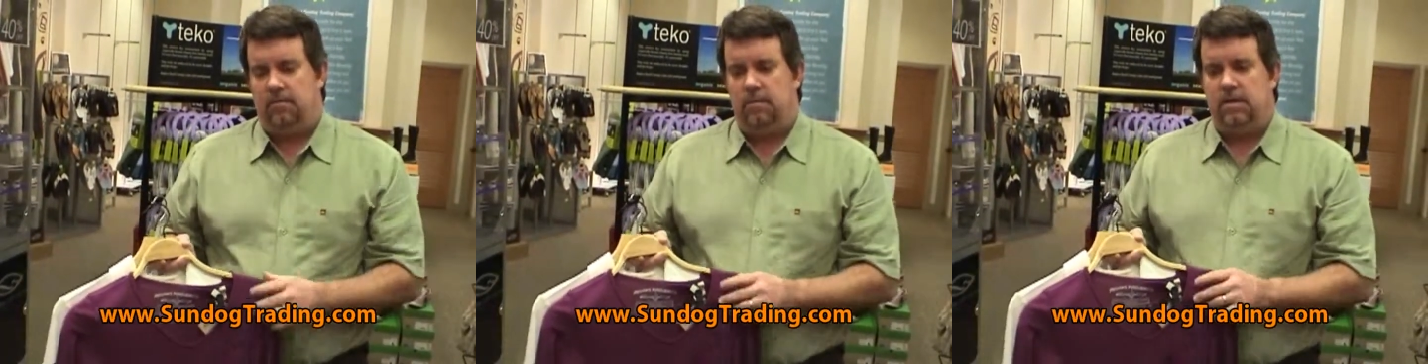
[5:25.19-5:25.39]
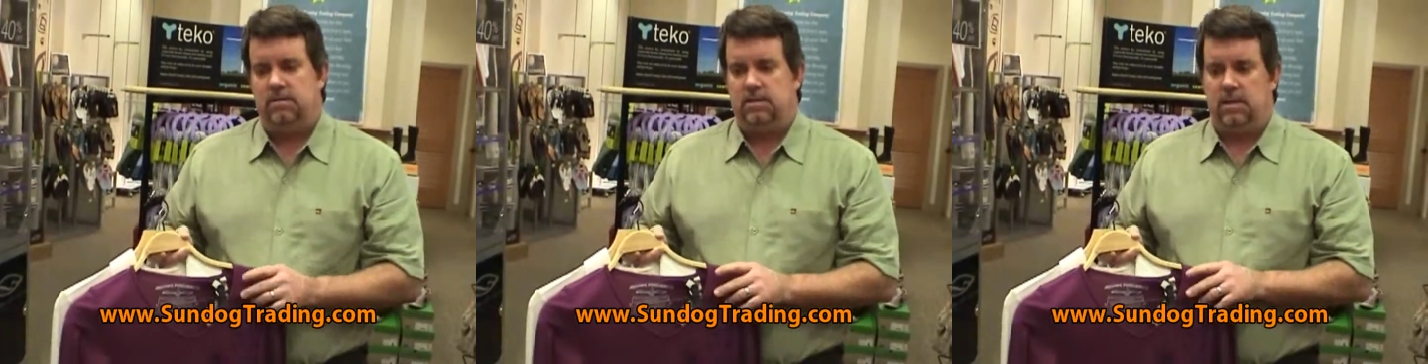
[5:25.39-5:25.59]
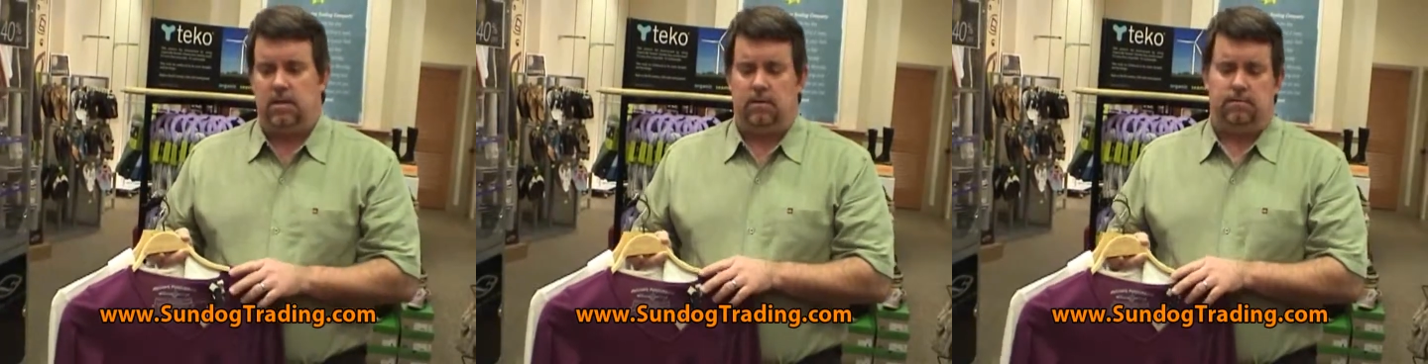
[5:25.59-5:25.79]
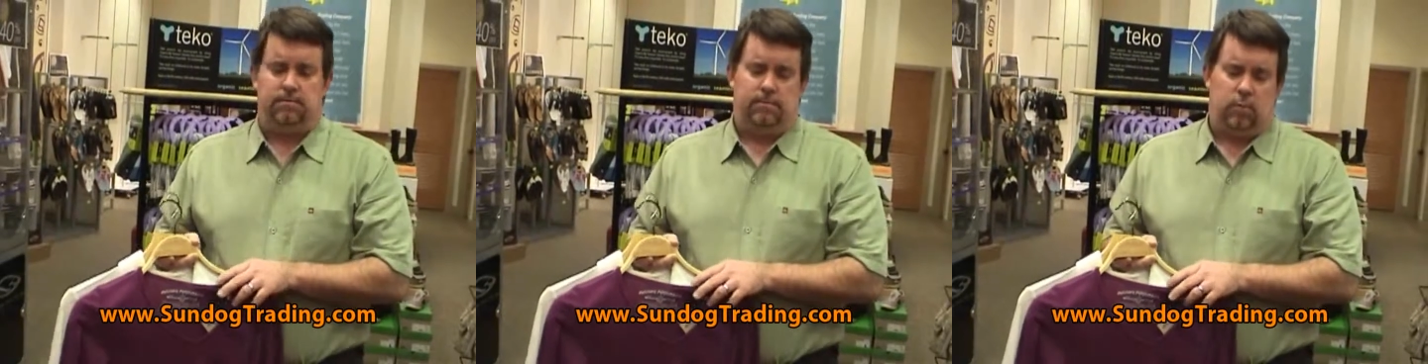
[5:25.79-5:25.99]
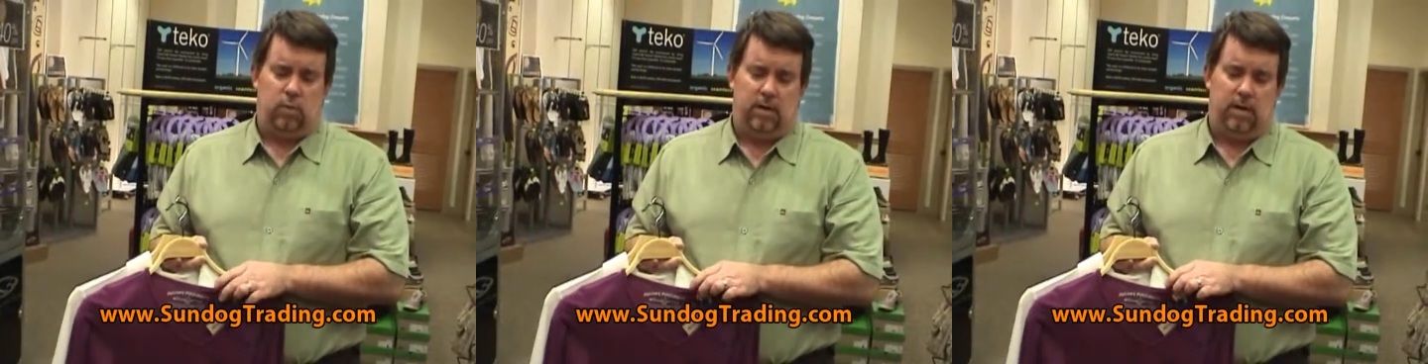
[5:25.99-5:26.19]
We sell
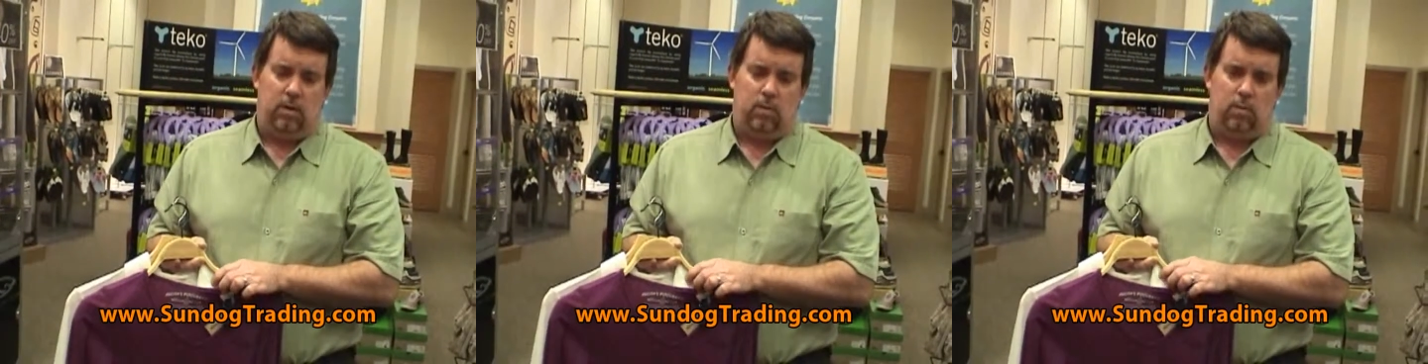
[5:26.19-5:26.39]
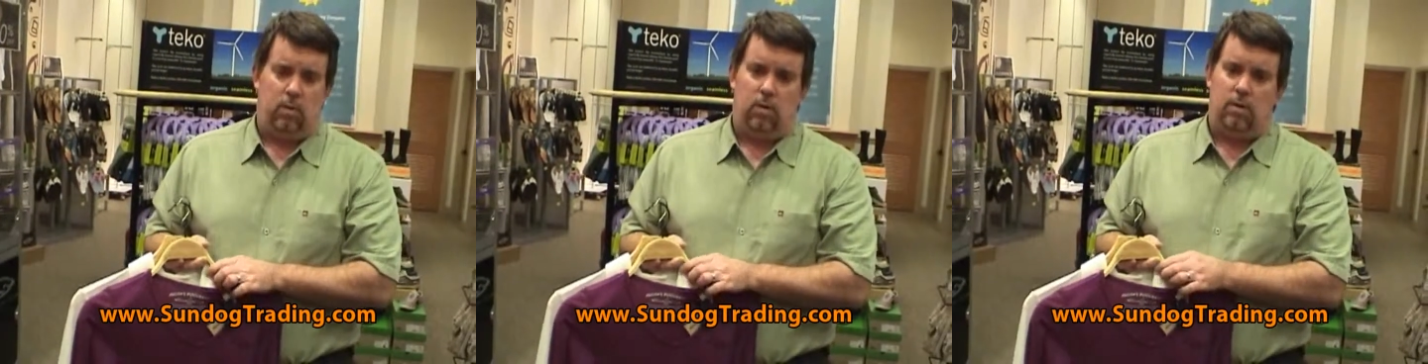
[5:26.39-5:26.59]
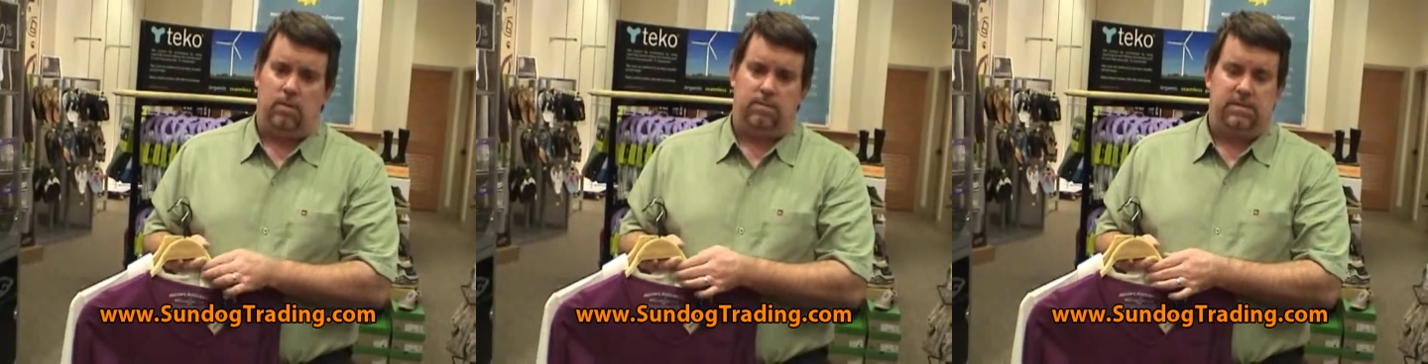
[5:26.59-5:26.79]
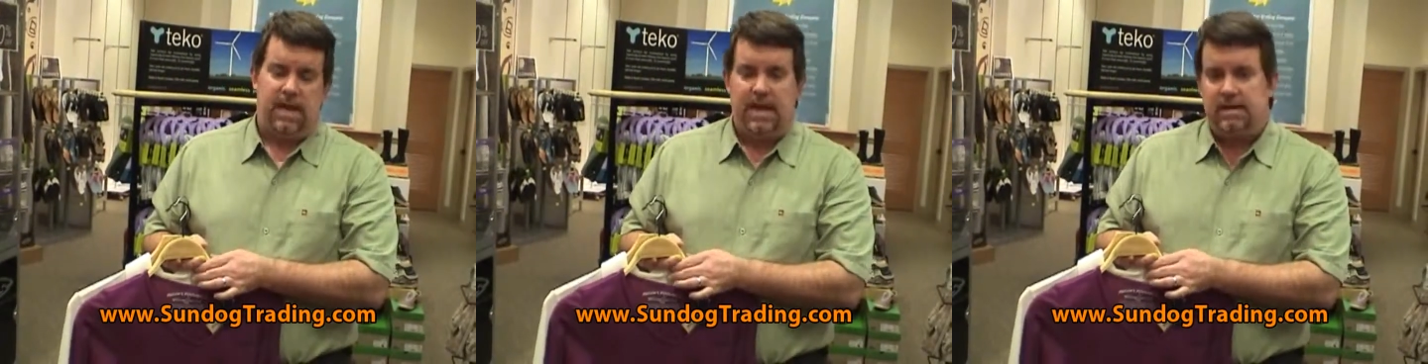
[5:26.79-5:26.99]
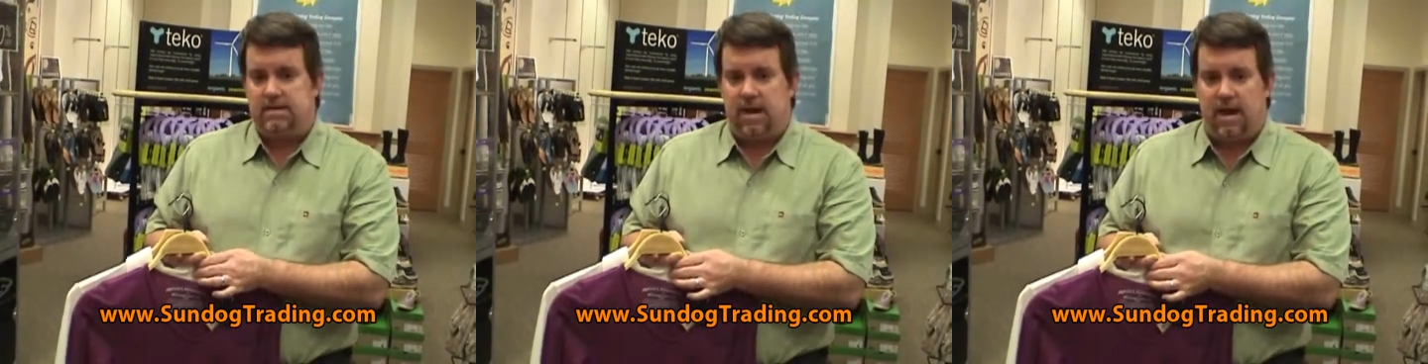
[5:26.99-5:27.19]
merino wool
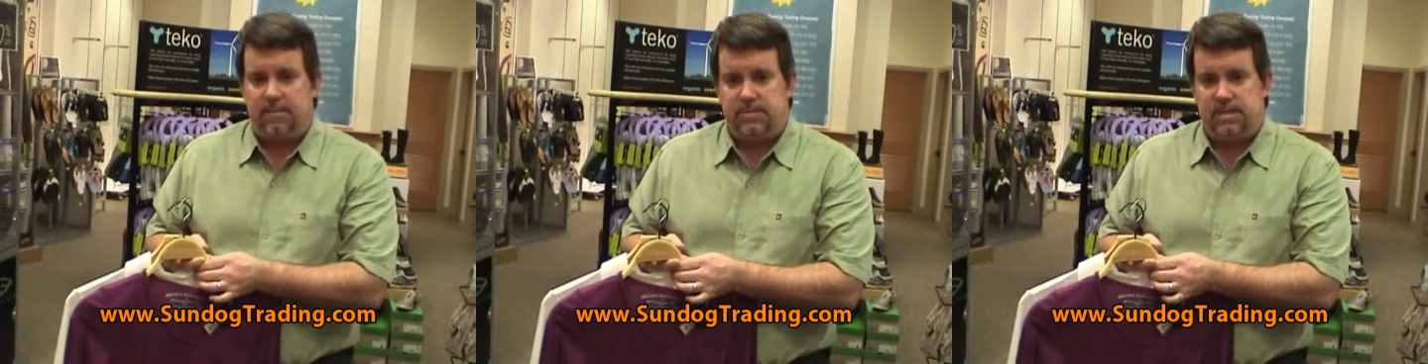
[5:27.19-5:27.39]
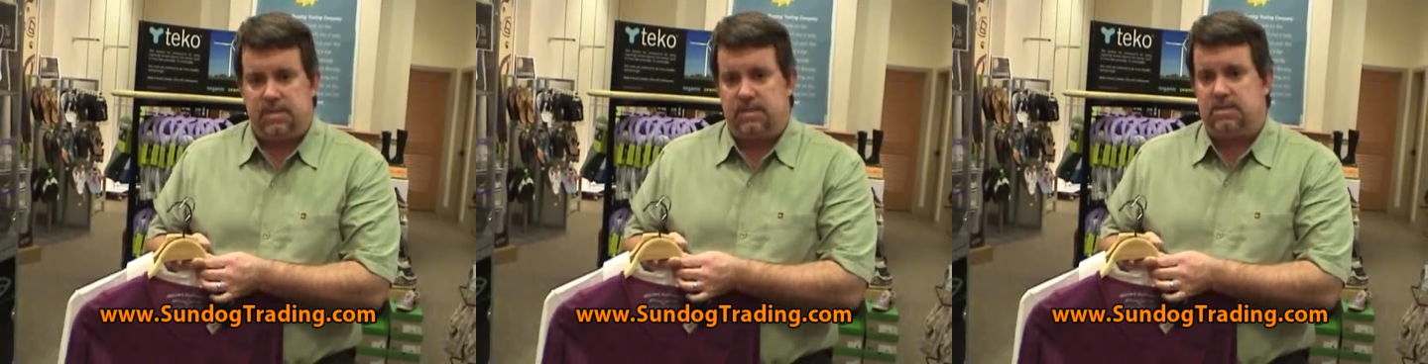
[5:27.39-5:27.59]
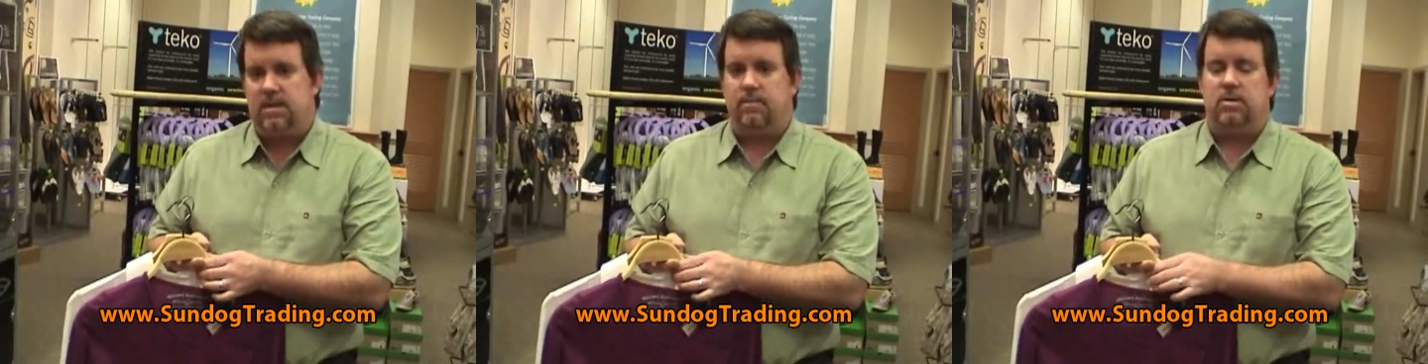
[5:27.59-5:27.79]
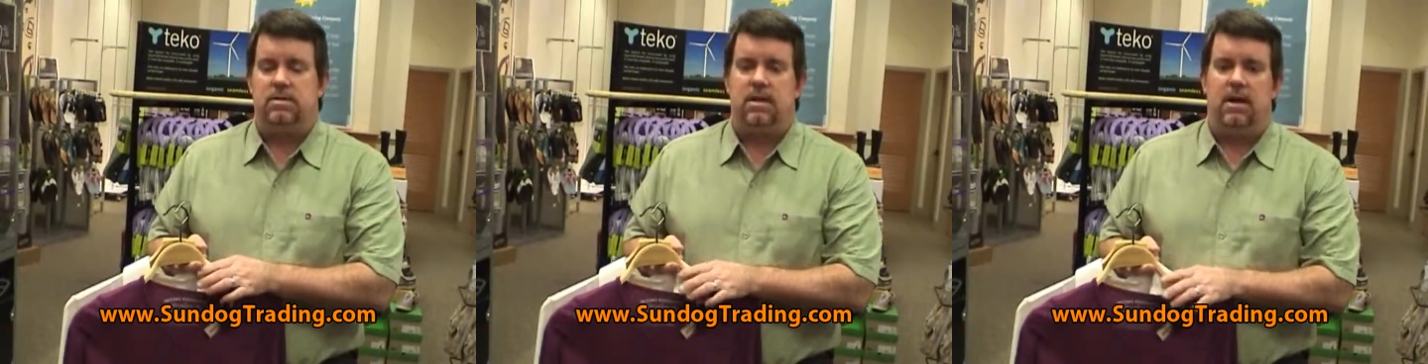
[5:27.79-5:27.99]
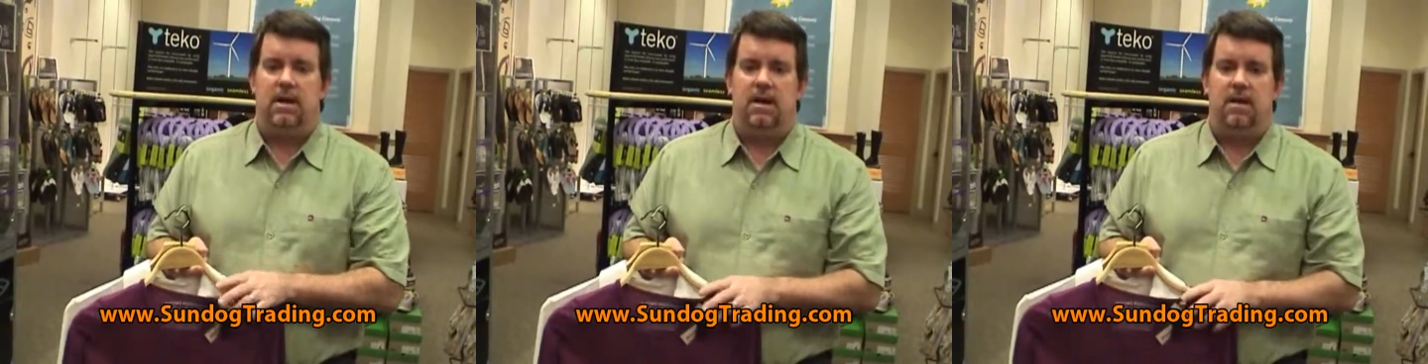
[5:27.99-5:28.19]
tank tops in the
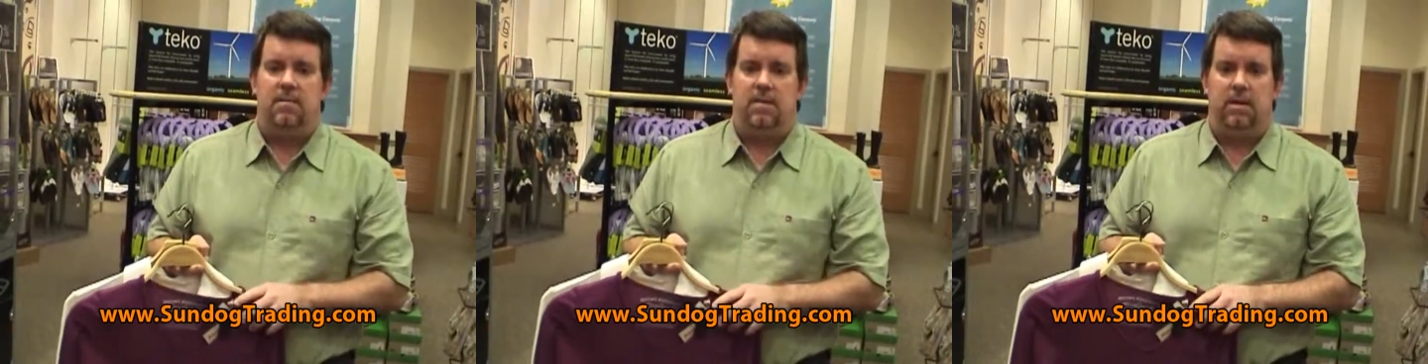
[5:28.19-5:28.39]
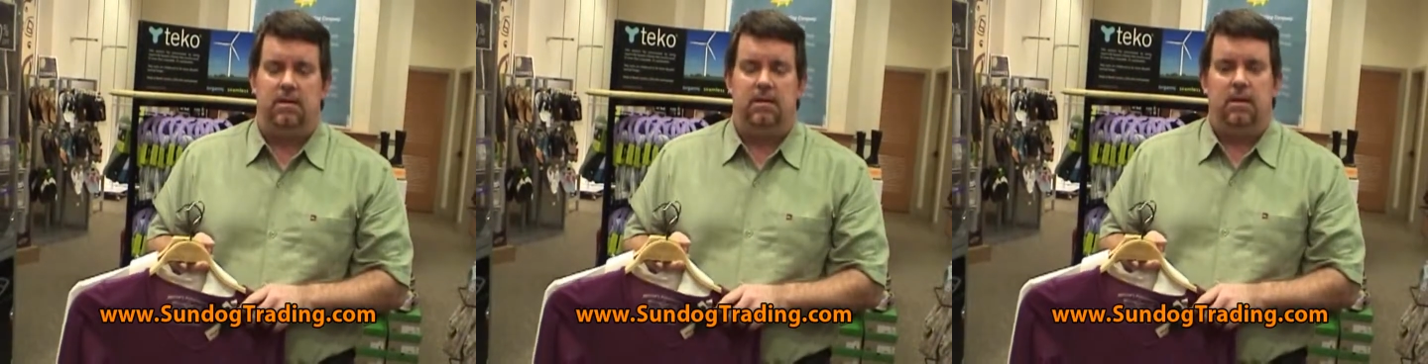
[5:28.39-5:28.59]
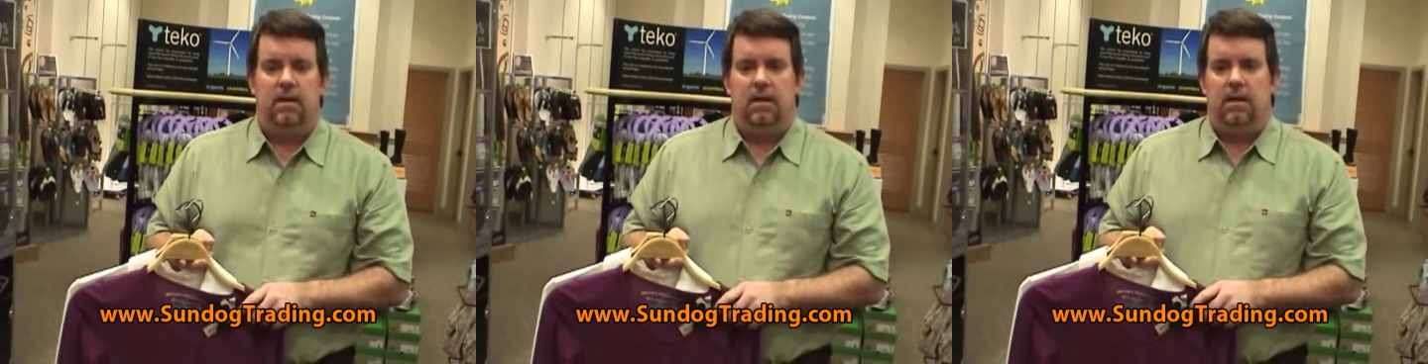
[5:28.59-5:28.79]
summertime, and